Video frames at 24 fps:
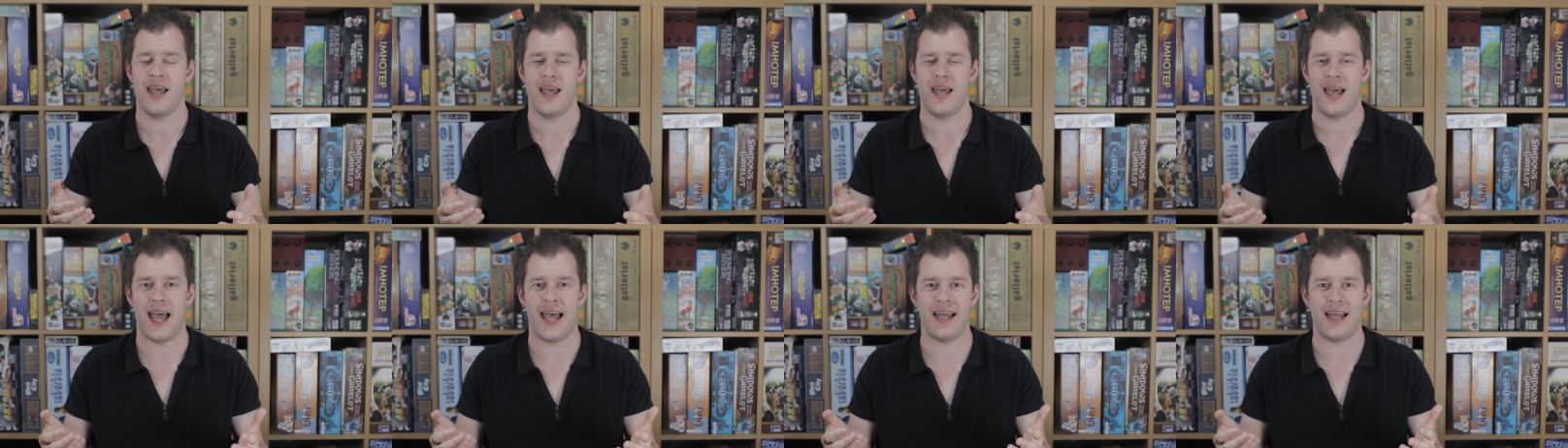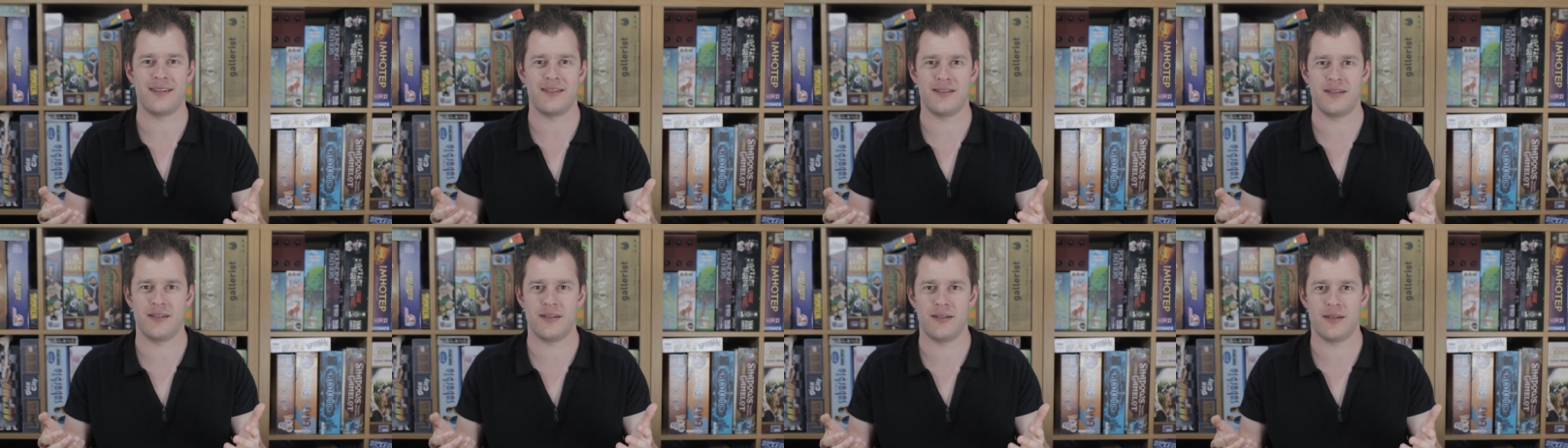
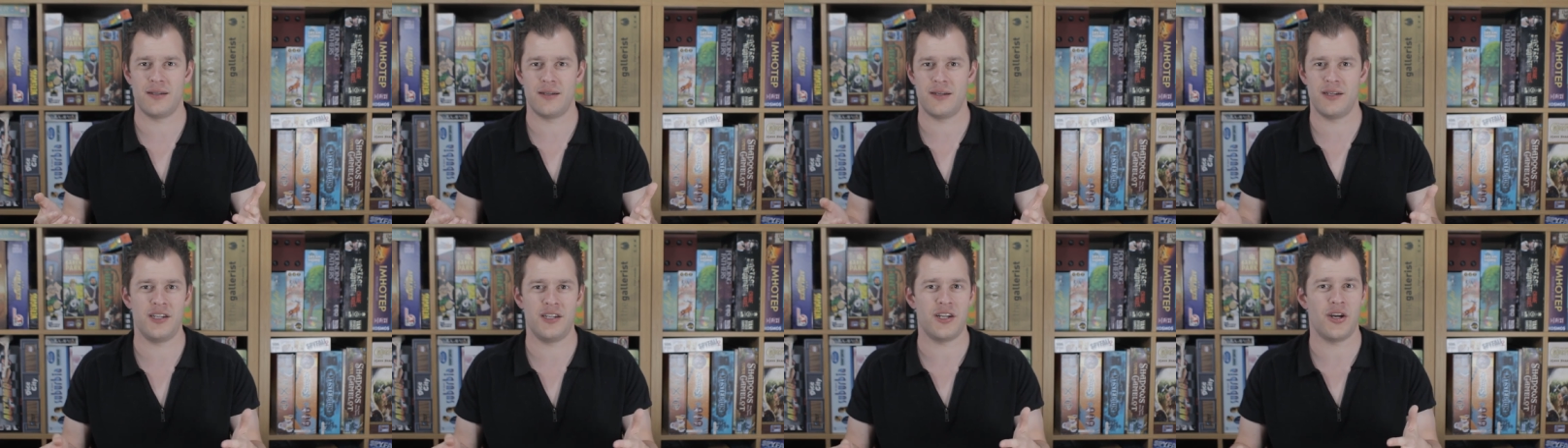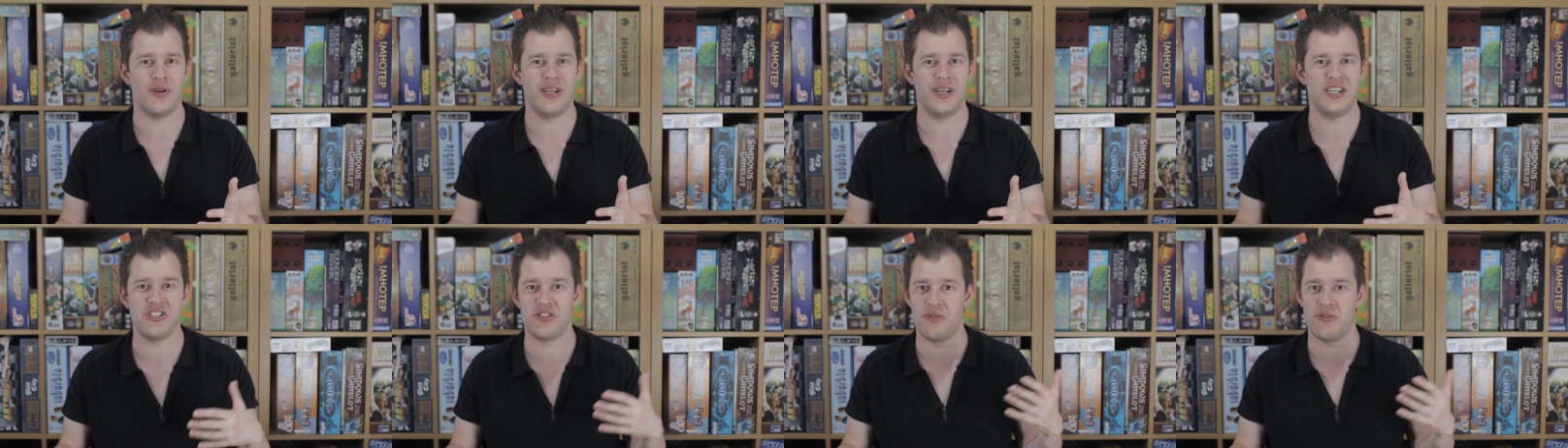And, you know,
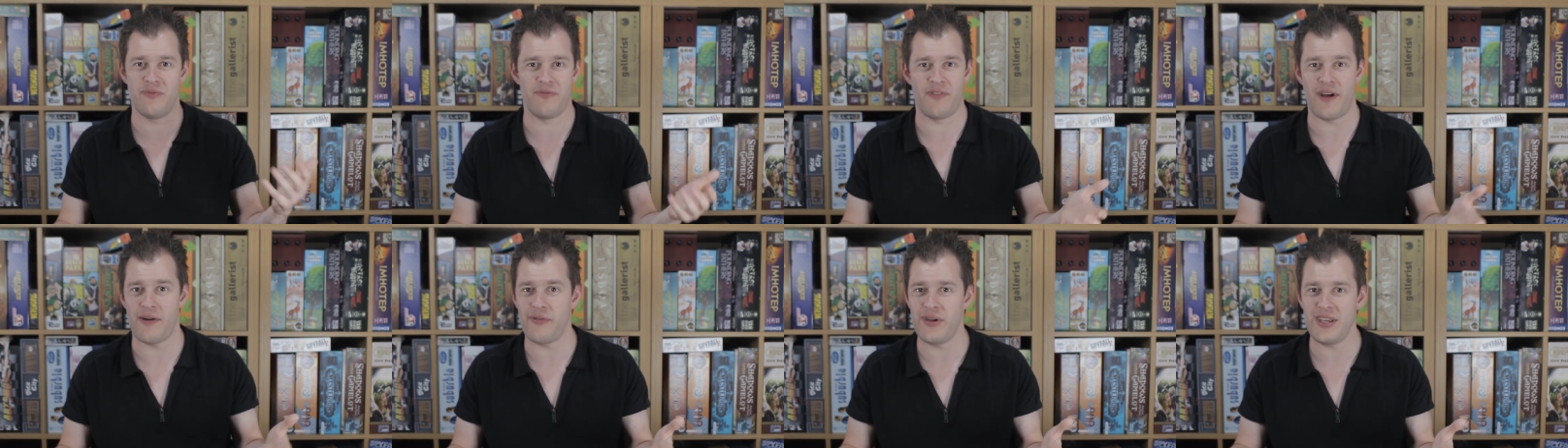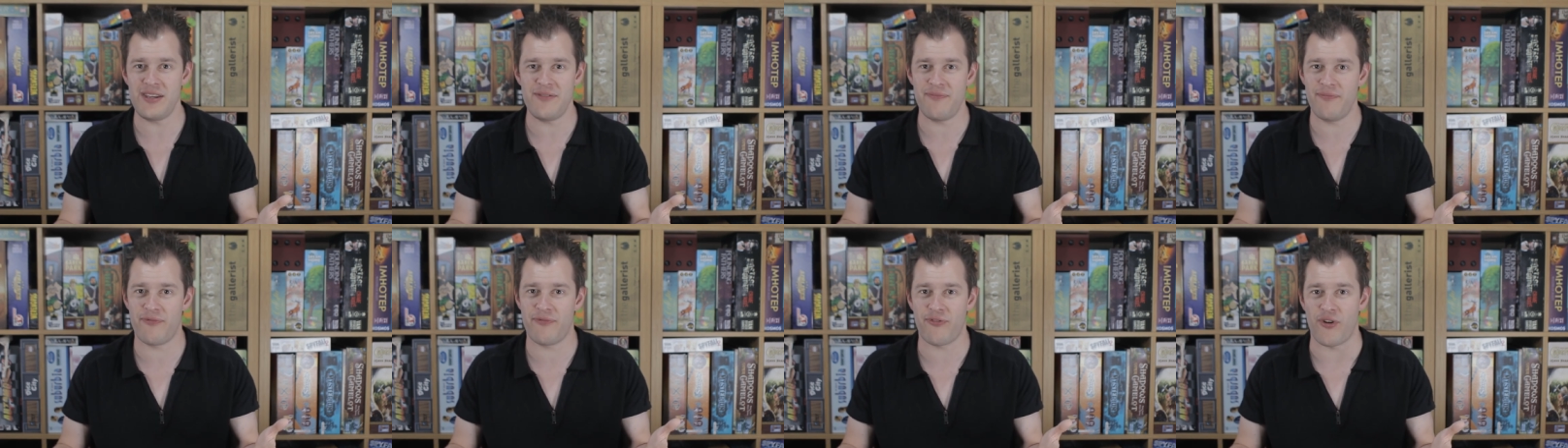he's
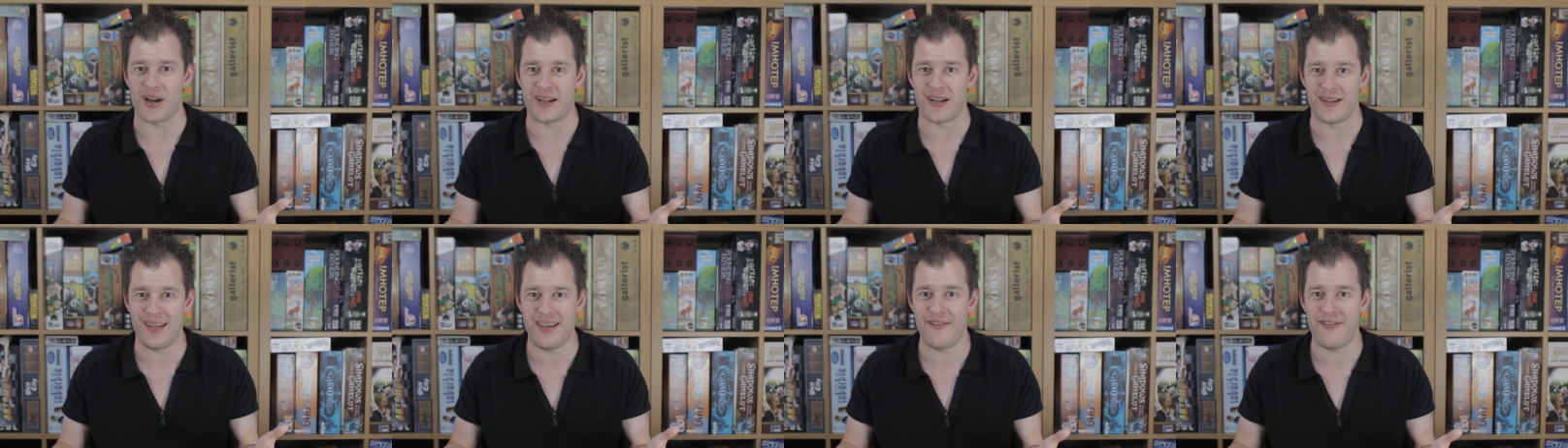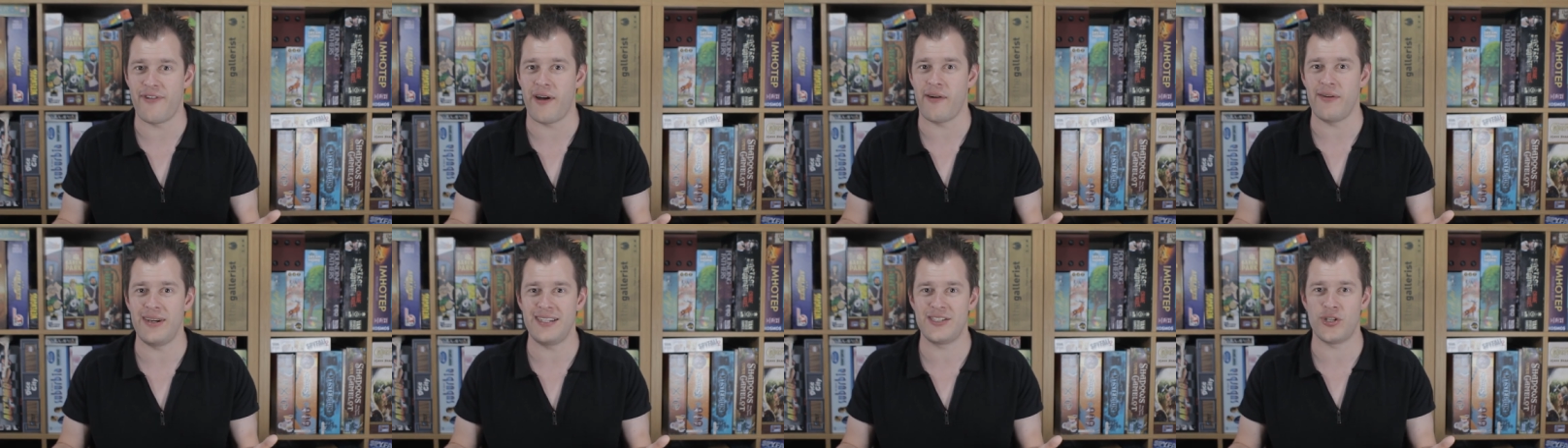very friendly,
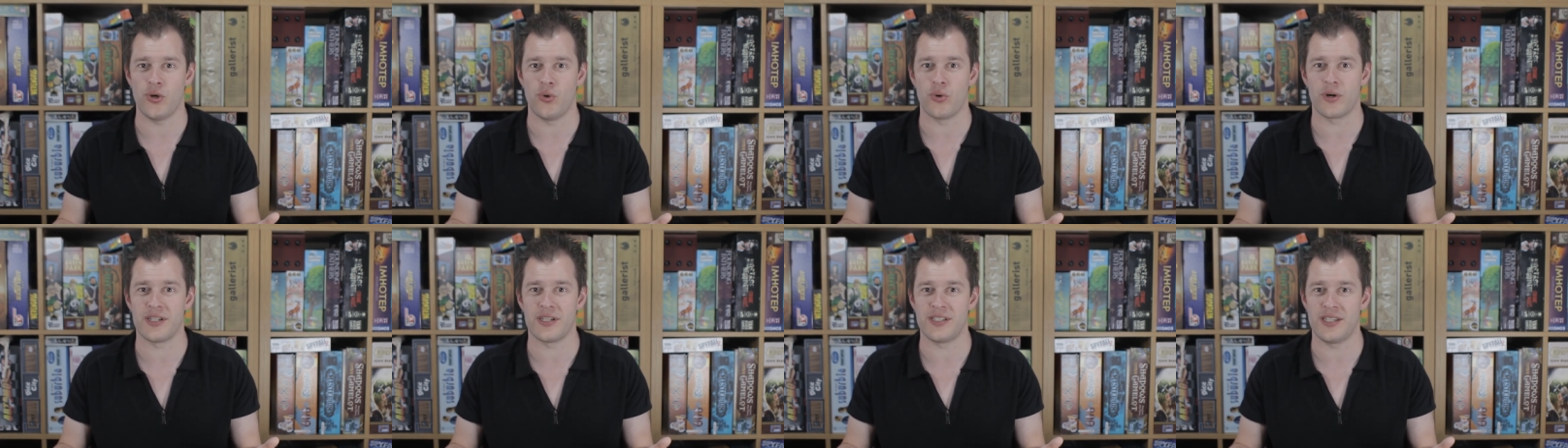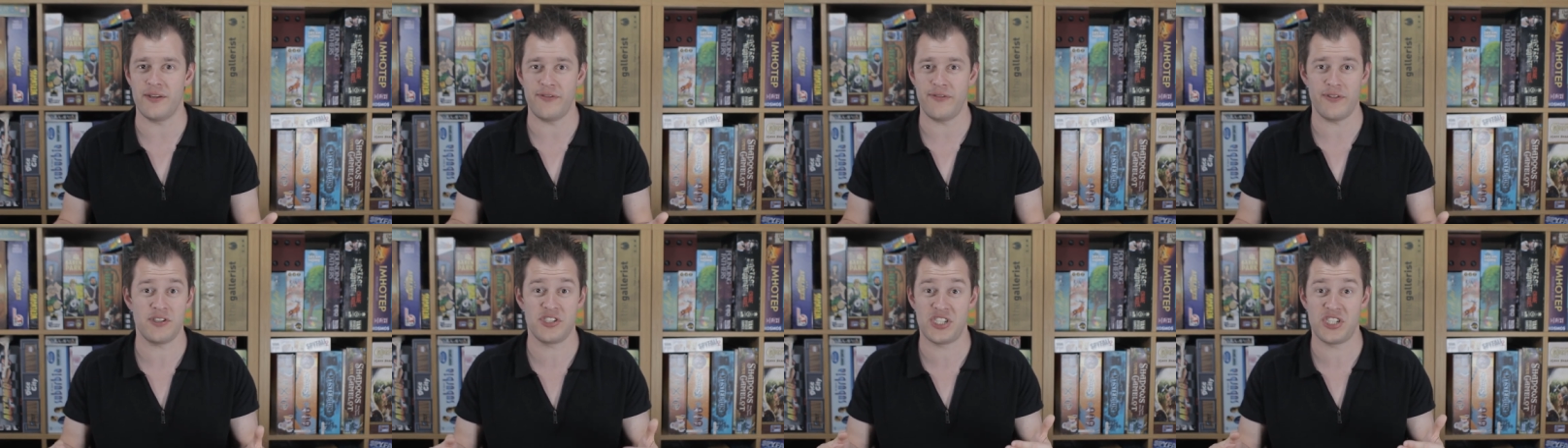very
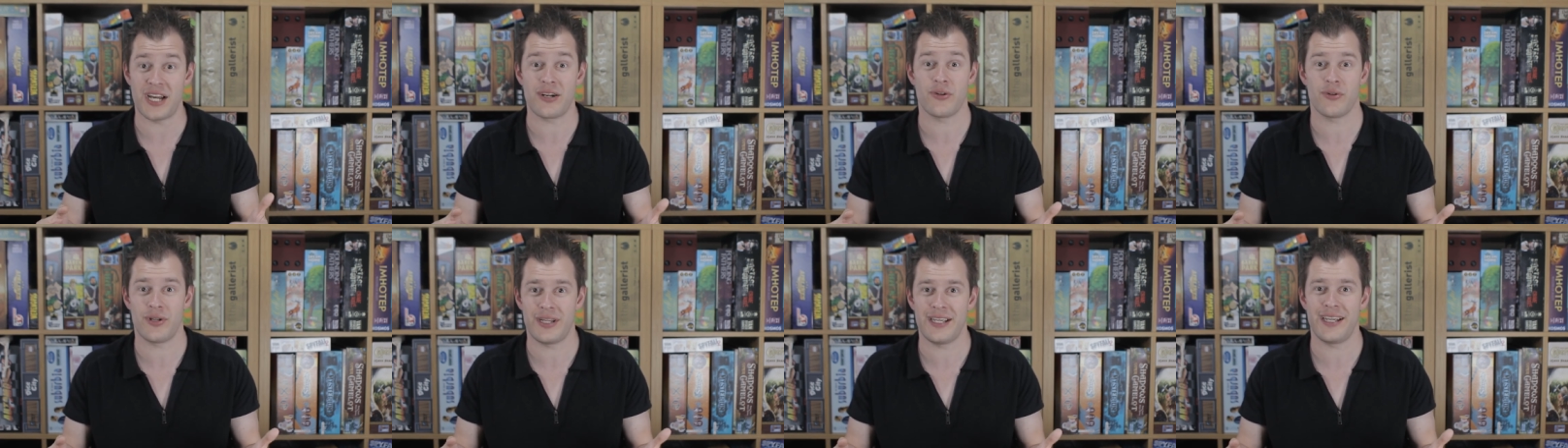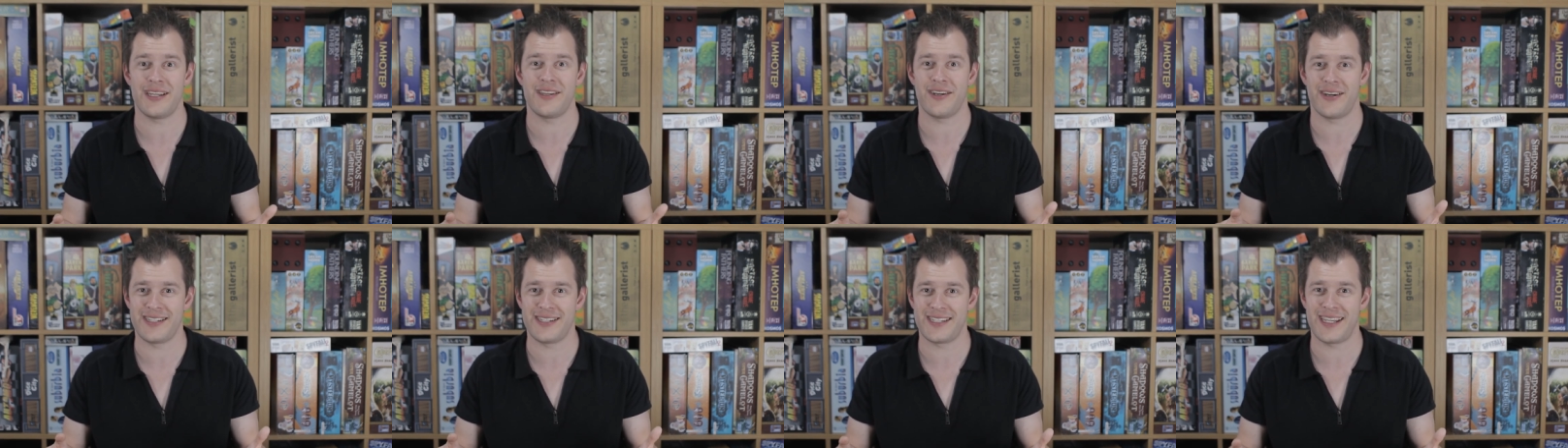talkative, and generally a
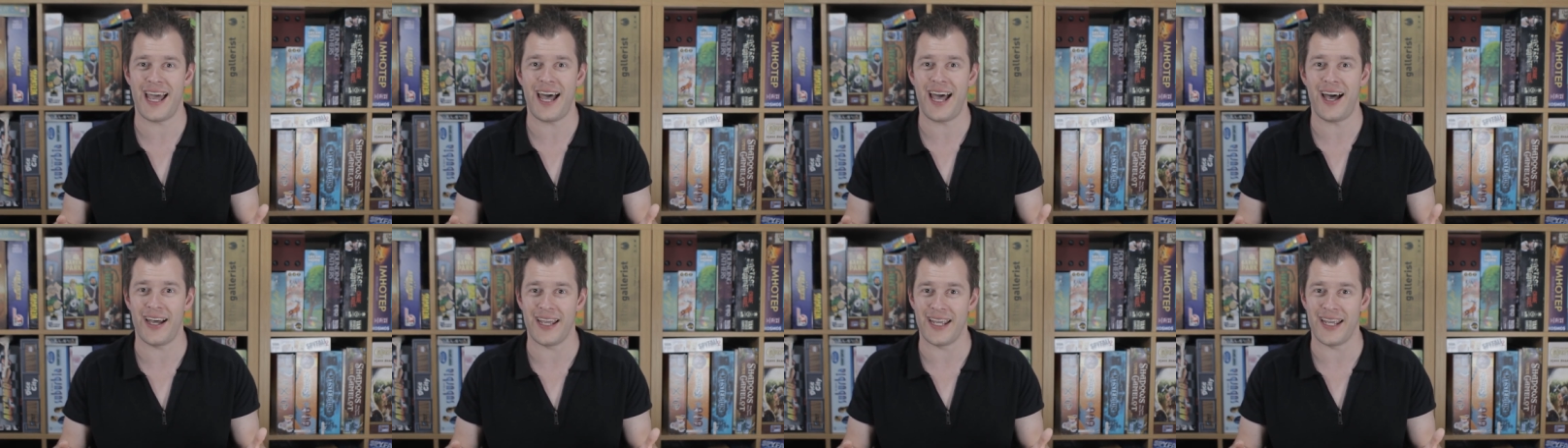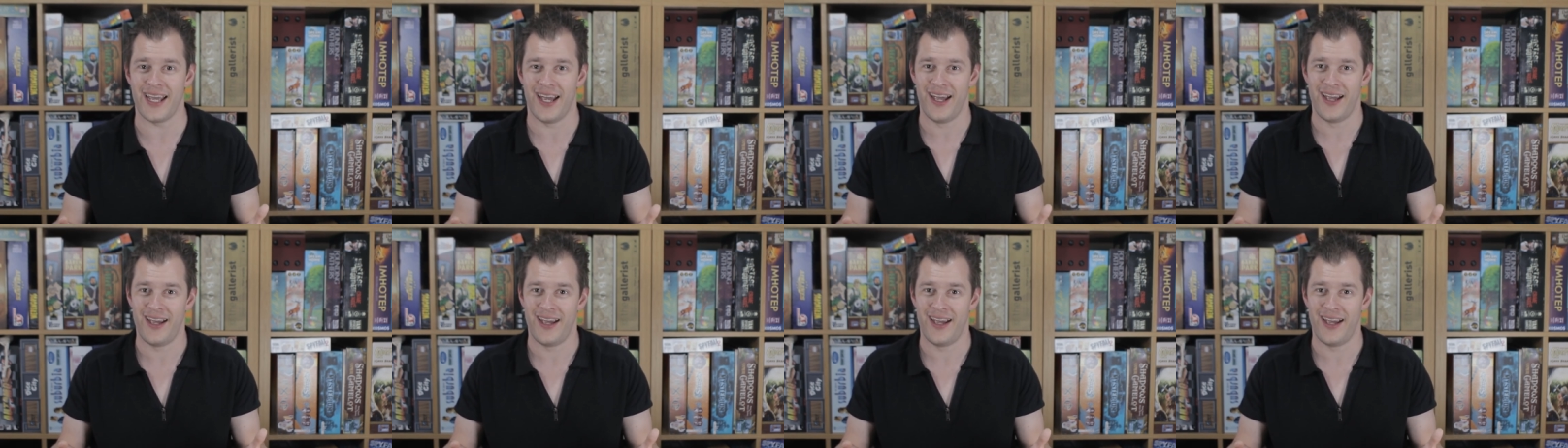nice guy.